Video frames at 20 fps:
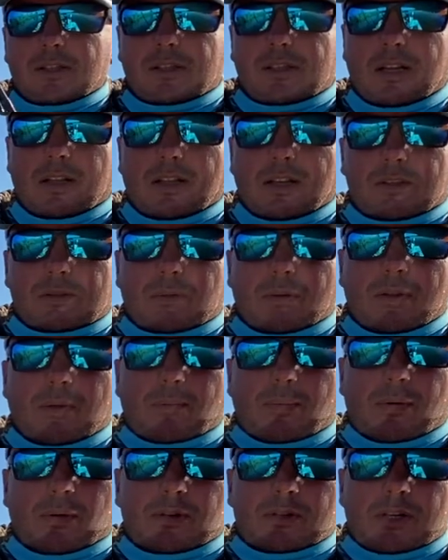can see, this one, the
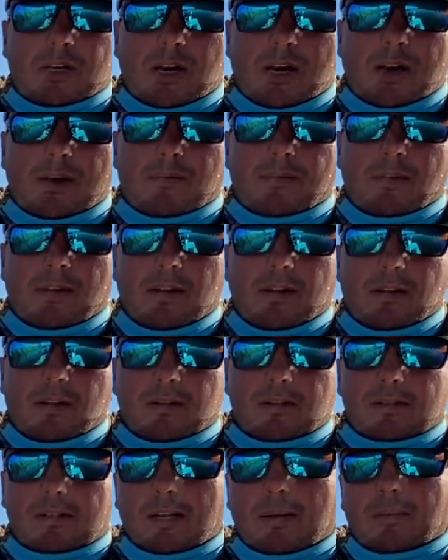pork chop,
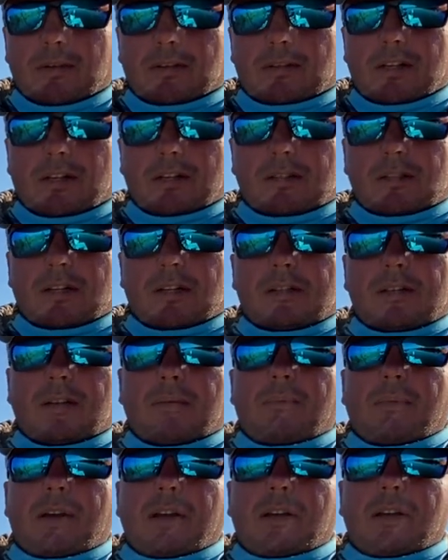similar to the sizzling
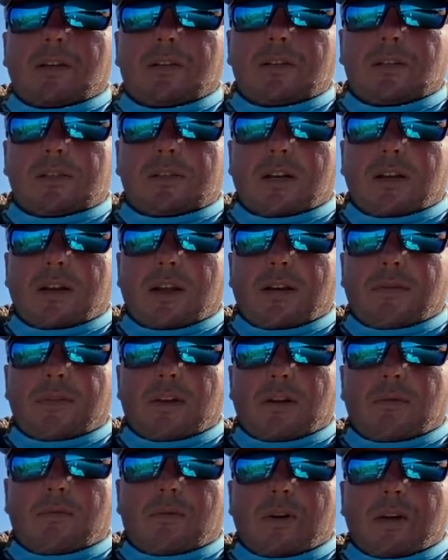bacon, just doesn't have
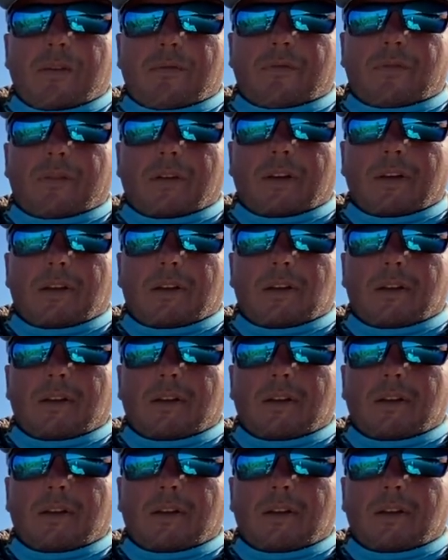that red flake,